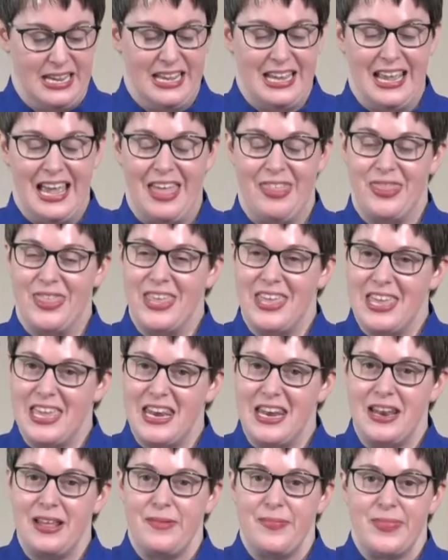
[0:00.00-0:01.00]
And
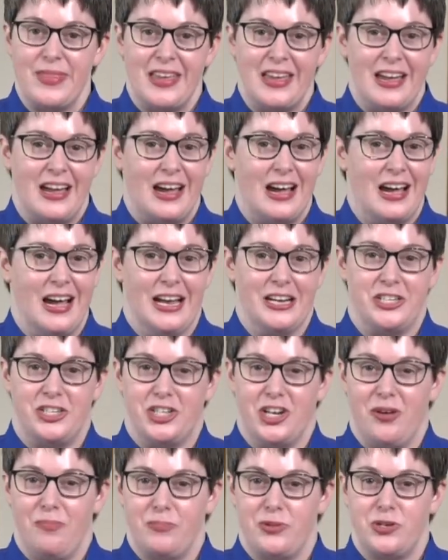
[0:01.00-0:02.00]
then I
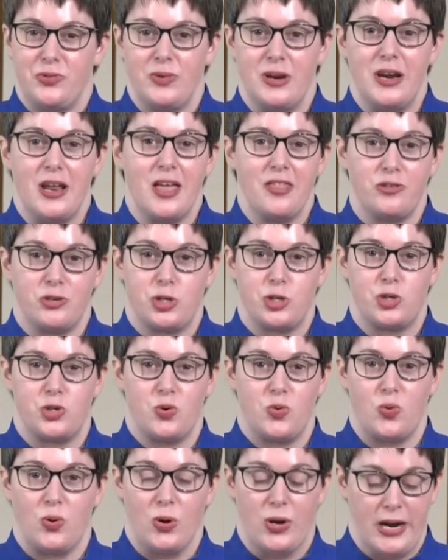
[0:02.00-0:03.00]
jumped to another
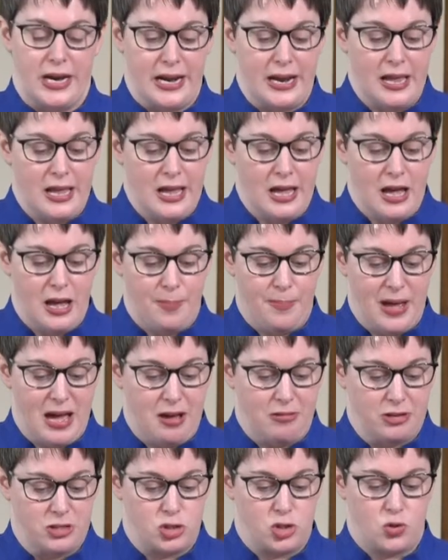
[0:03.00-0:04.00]
story about
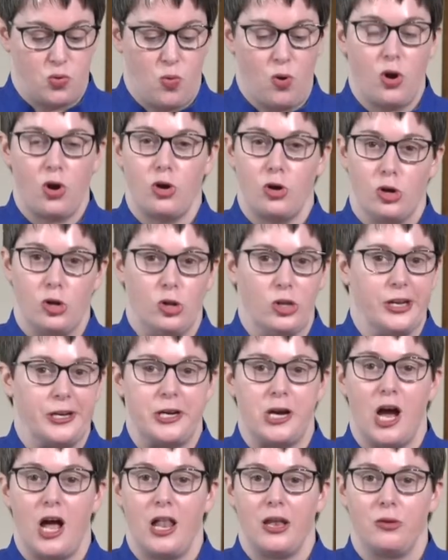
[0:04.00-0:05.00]
a squirrel in
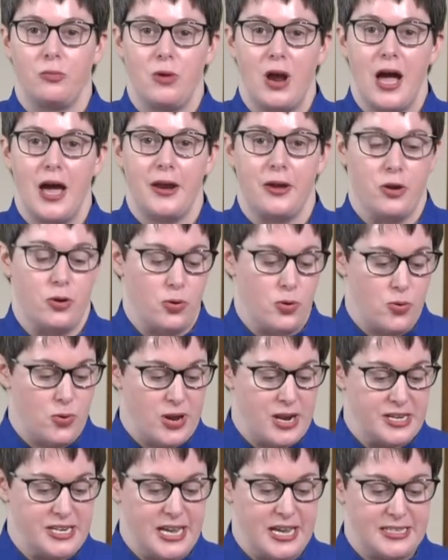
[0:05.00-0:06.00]
Colorado who
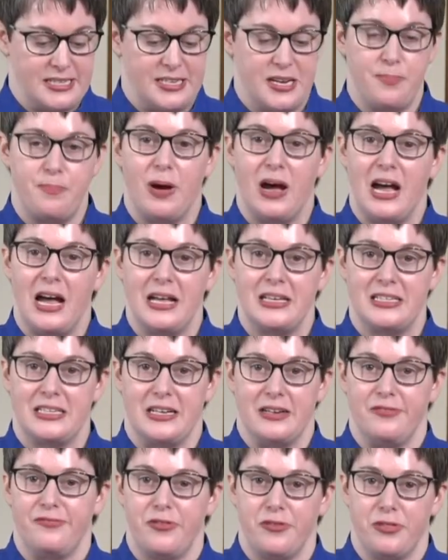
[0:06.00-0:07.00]
had tested
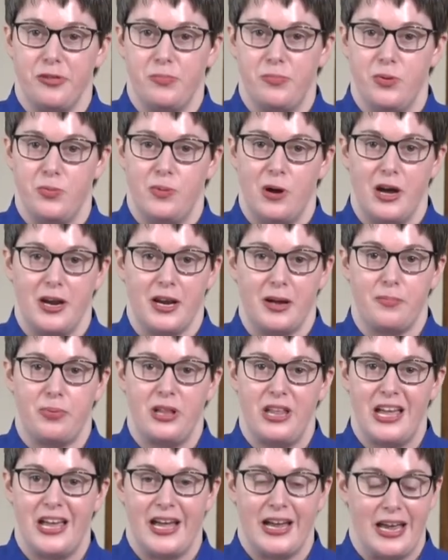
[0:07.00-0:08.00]
positive for the bubonic
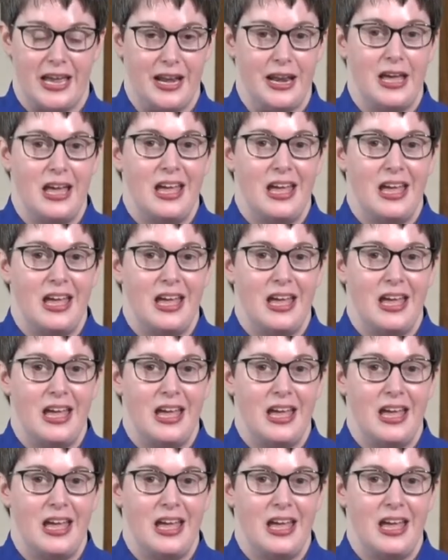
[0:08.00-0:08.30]
plague, and